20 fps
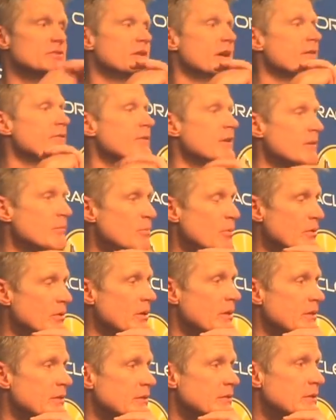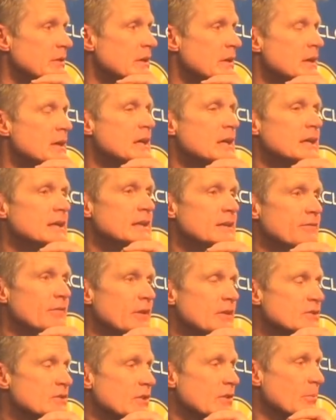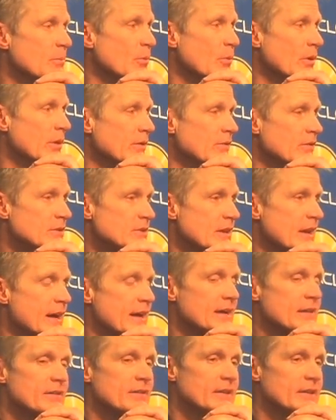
Steph can put on the defense at the point of attack.